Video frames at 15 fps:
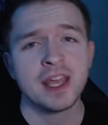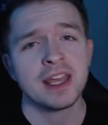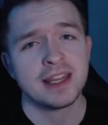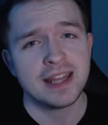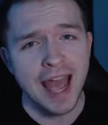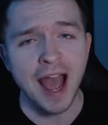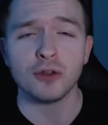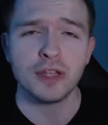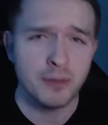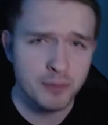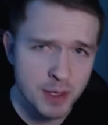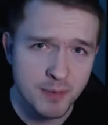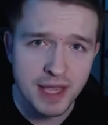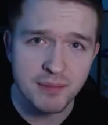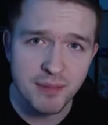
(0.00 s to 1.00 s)
Now, let me
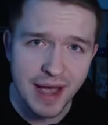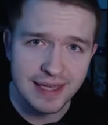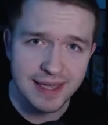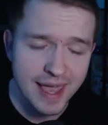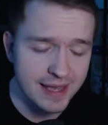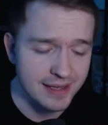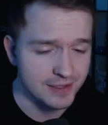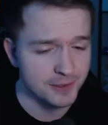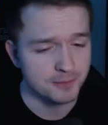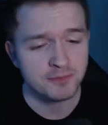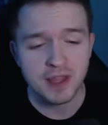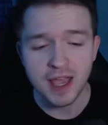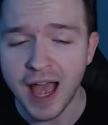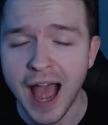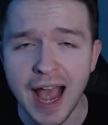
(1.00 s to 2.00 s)
make my case.
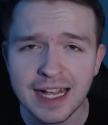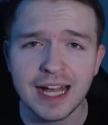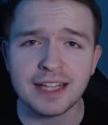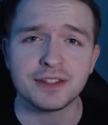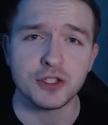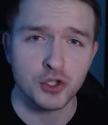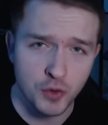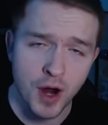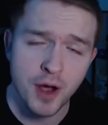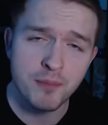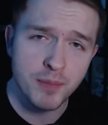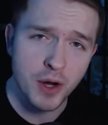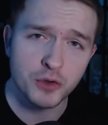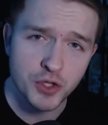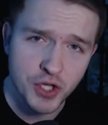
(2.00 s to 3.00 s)
I got the
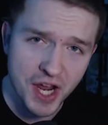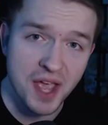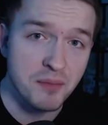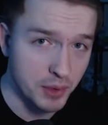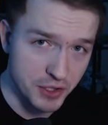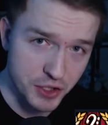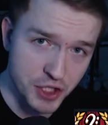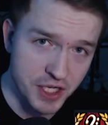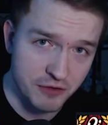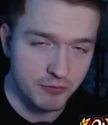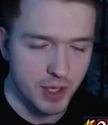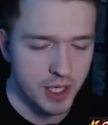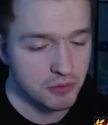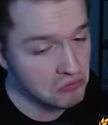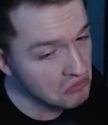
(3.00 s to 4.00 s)
trombone champ
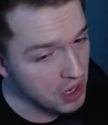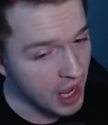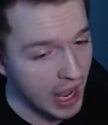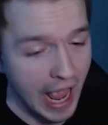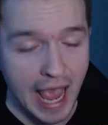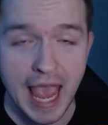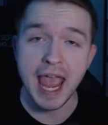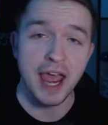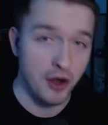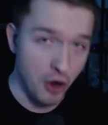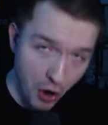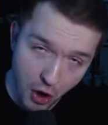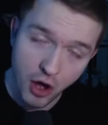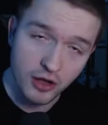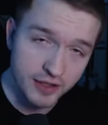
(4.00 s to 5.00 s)
achievement, and
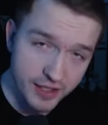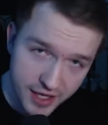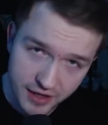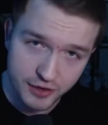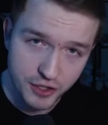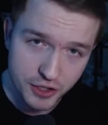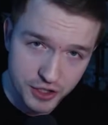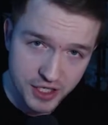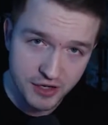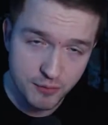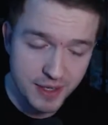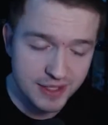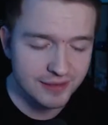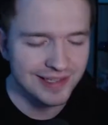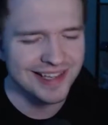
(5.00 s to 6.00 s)
all the other achievements,